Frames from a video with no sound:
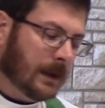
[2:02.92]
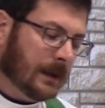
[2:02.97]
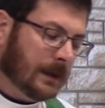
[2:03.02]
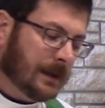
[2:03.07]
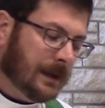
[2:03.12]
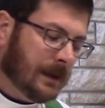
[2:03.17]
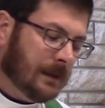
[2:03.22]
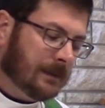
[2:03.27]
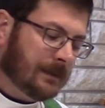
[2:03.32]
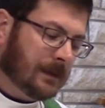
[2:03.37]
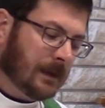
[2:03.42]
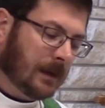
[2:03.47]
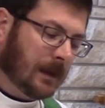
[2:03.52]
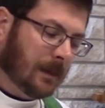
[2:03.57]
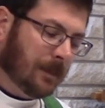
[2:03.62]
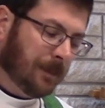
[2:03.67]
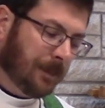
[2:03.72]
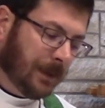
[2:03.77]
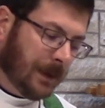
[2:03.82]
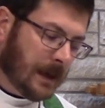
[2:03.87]
at least to
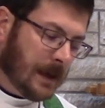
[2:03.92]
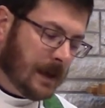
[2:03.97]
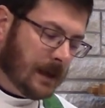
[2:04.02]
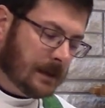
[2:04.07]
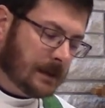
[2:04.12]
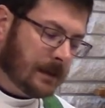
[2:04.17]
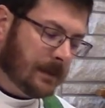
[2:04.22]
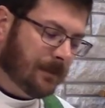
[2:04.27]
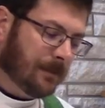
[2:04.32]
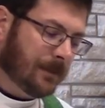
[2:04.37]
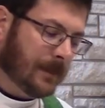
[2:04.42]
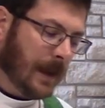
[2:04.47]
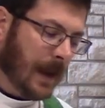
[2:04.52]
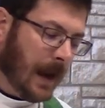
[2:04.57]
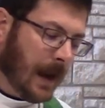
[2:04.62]
complete